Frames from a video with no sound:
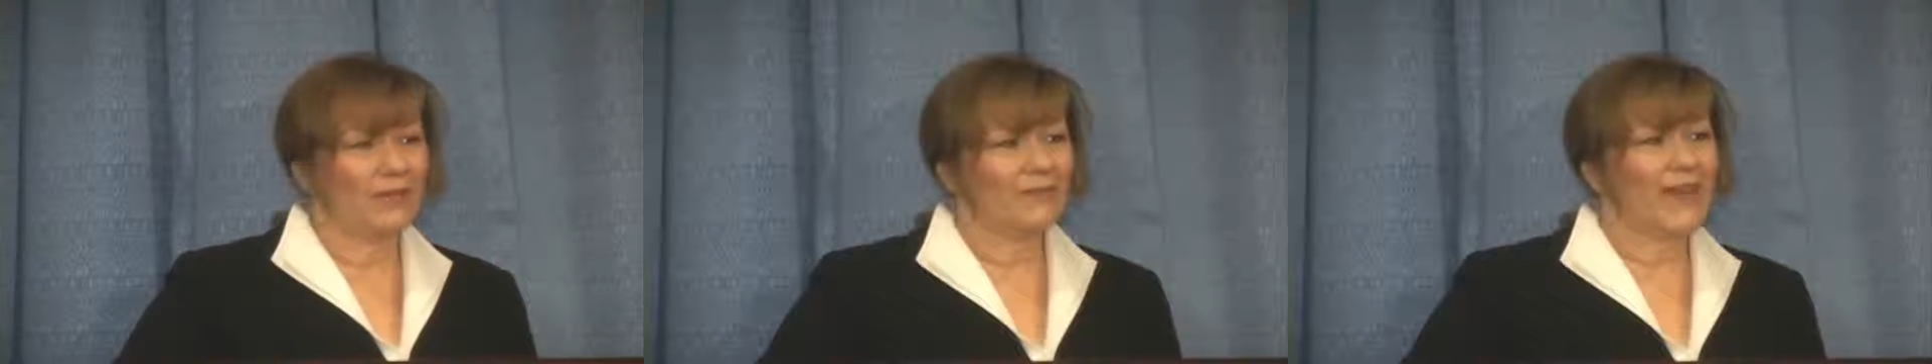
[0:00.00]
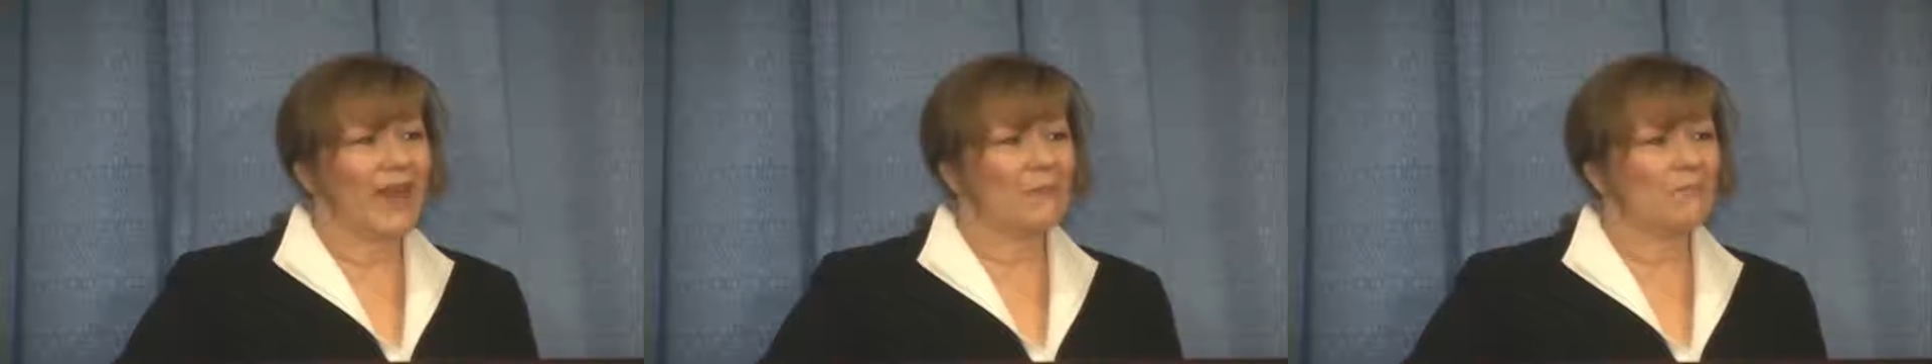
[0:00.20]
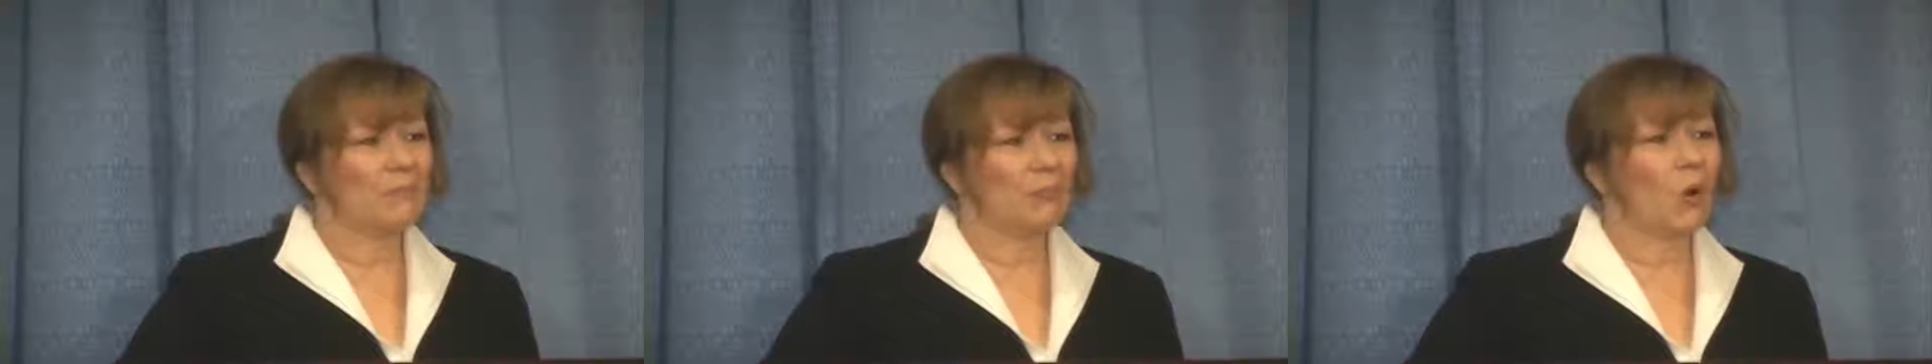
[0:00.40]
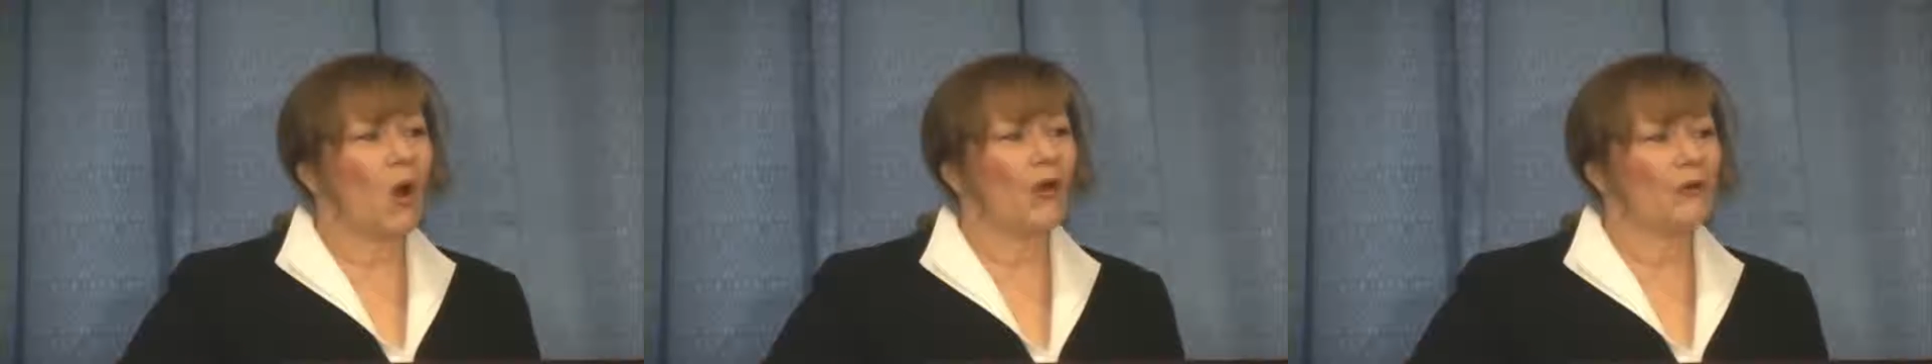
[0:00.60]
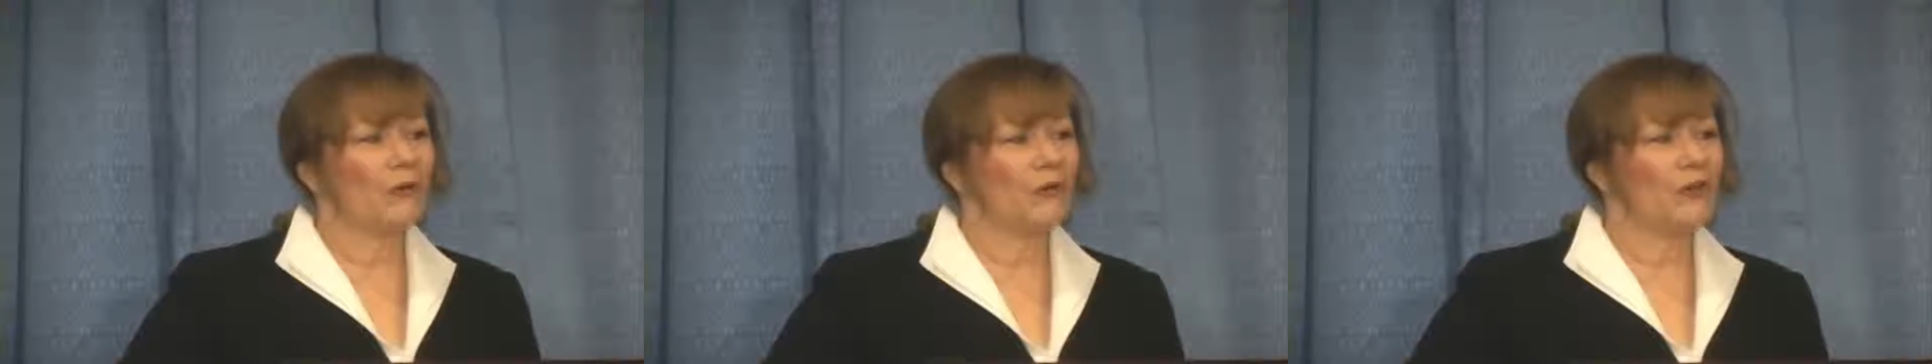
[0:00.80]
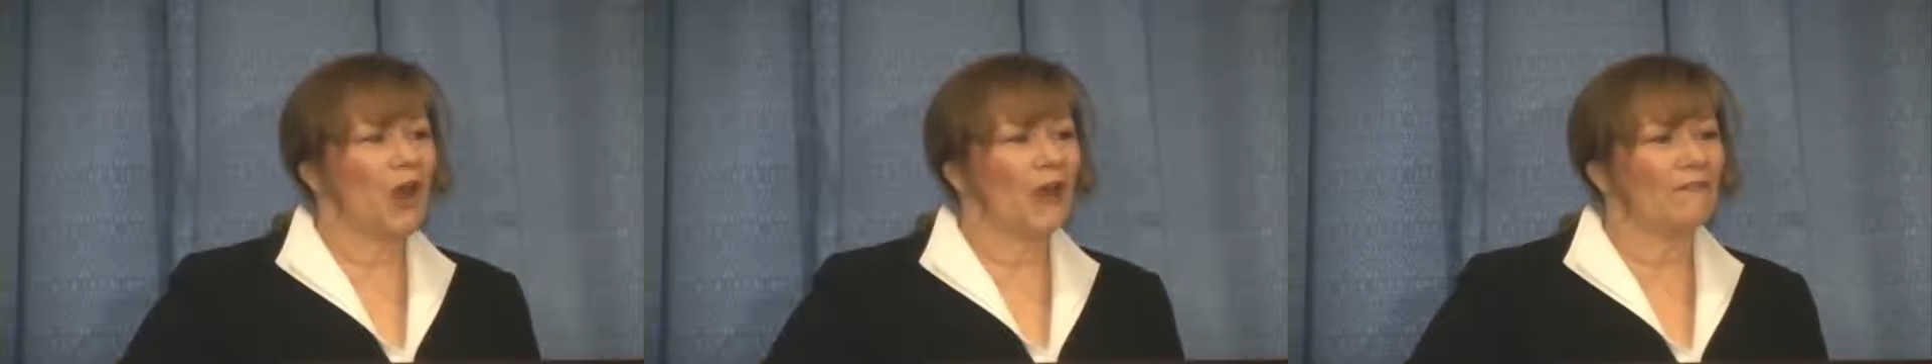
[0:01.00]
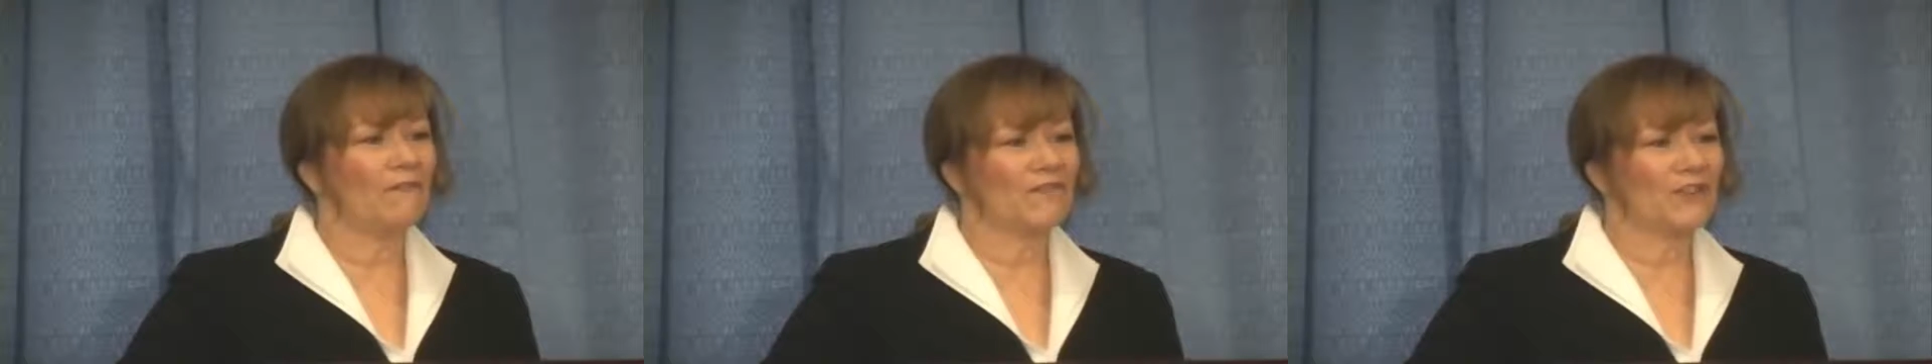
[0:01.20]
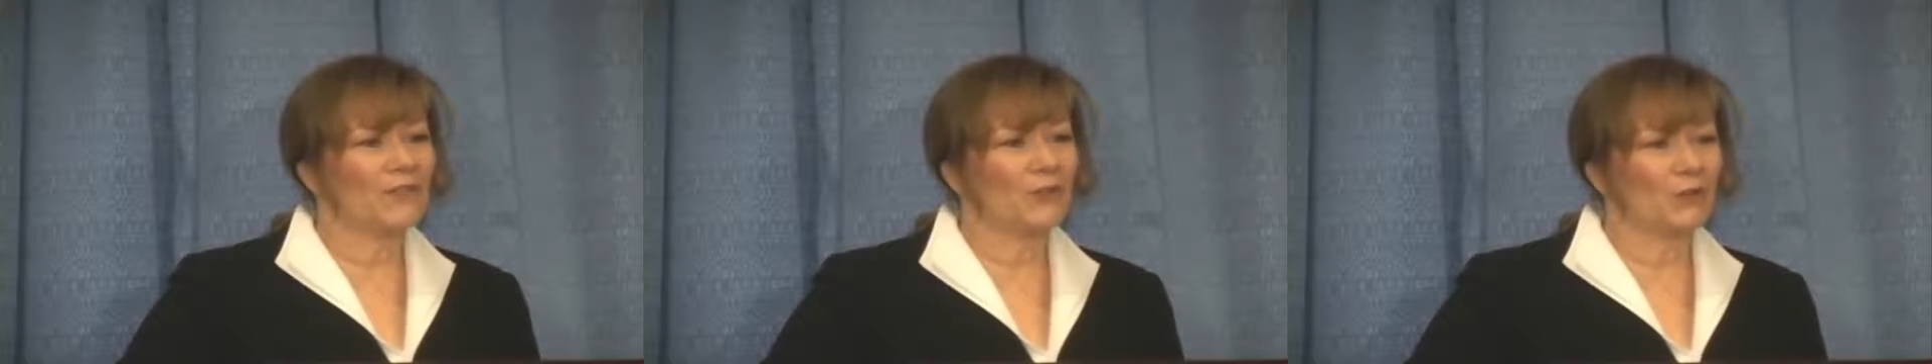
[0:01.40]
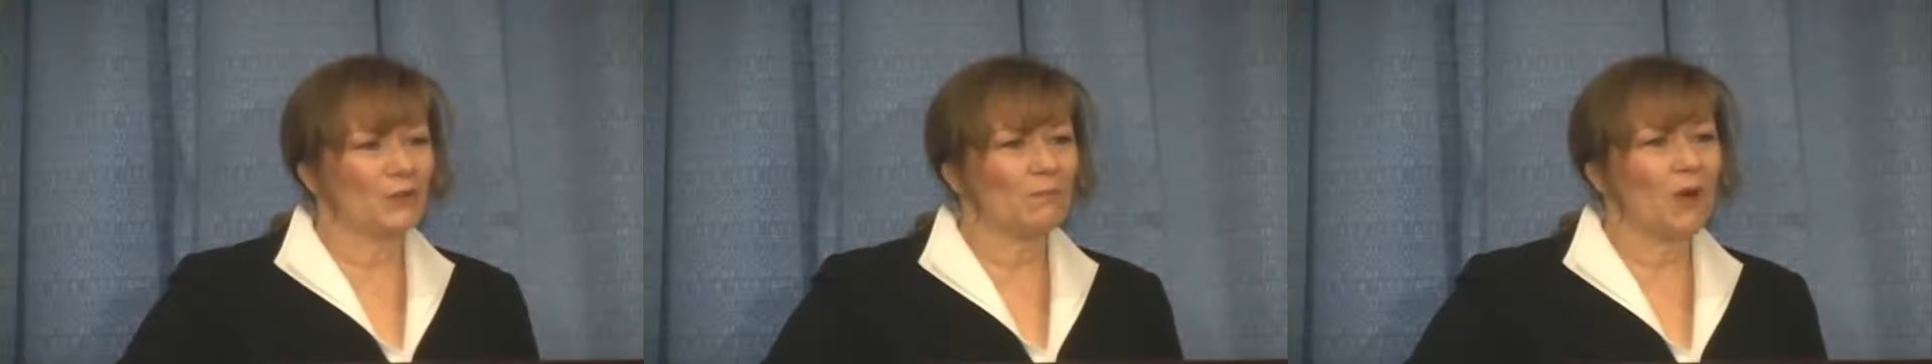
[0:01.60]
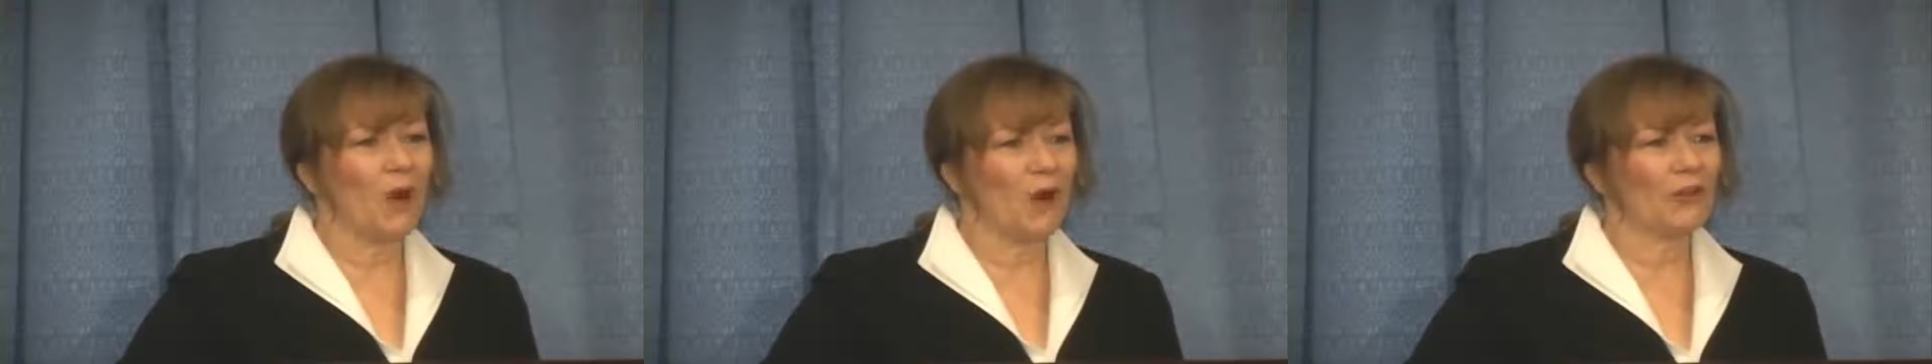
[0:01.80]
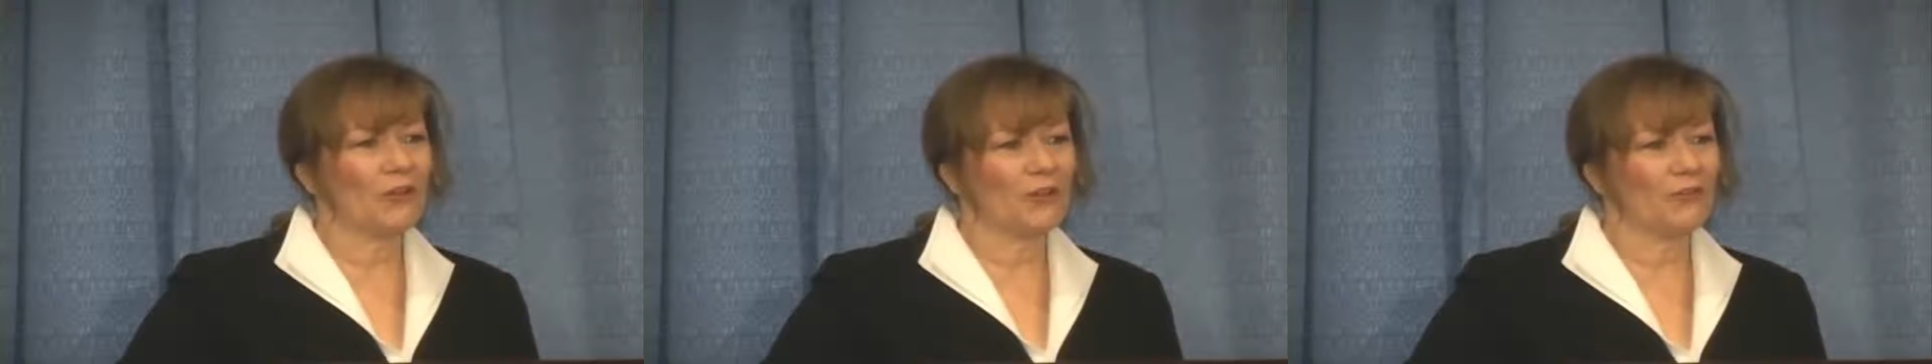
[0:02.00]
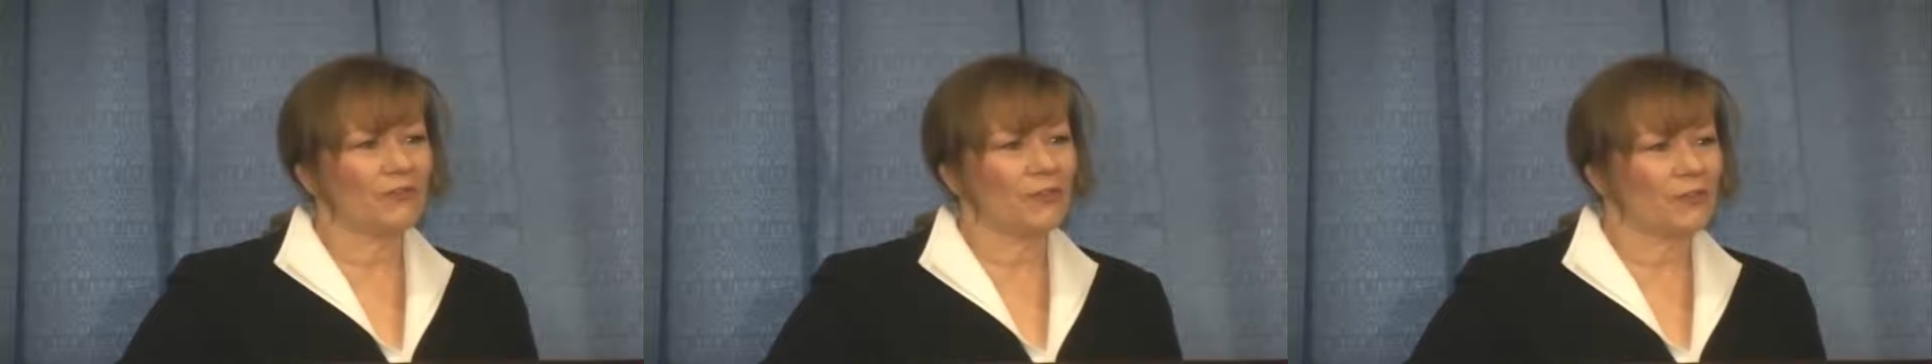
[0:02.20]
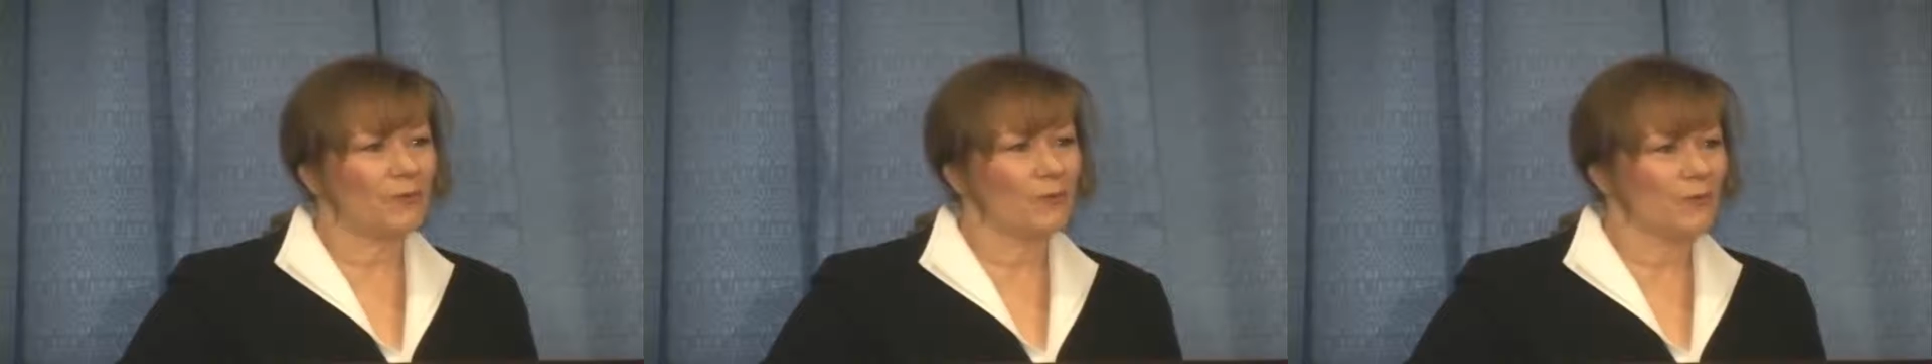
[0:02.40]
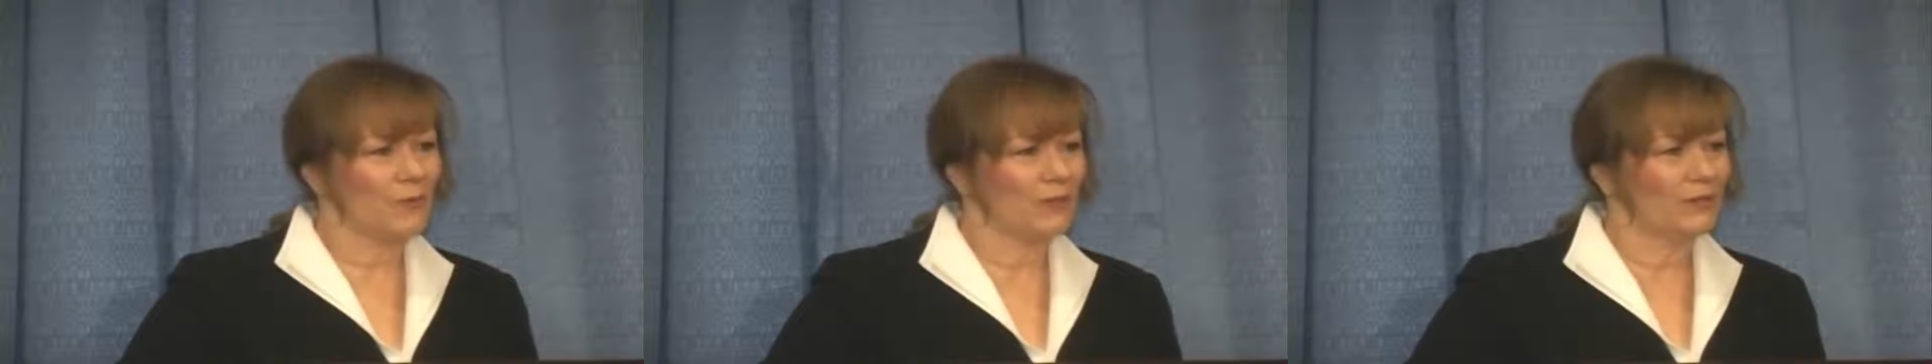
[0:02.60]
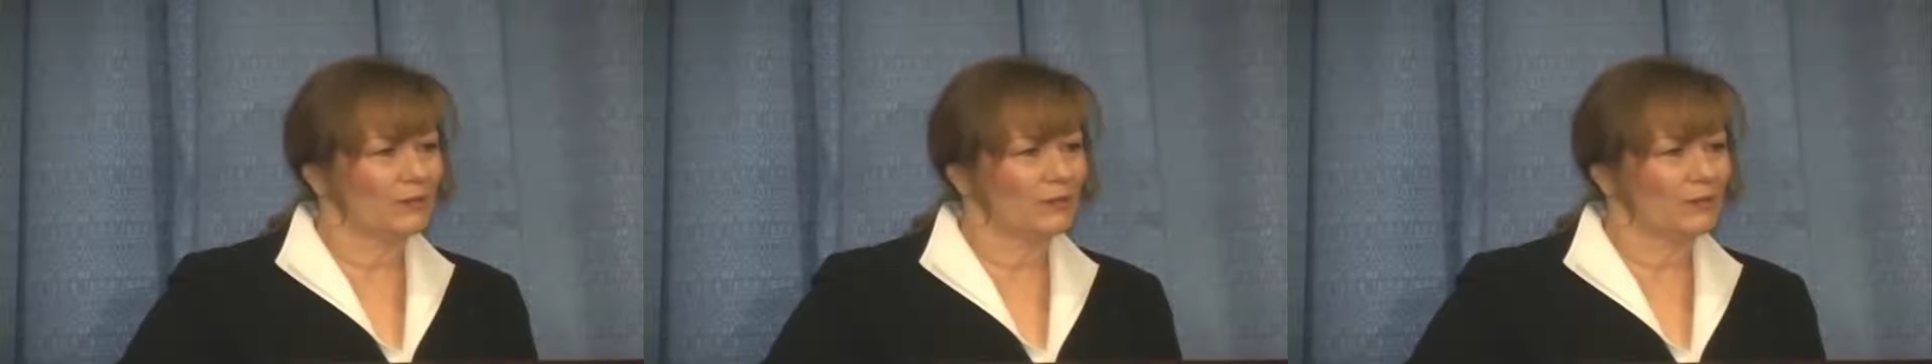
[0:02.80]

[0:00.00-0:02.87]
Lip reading: that broader non-physical part of you.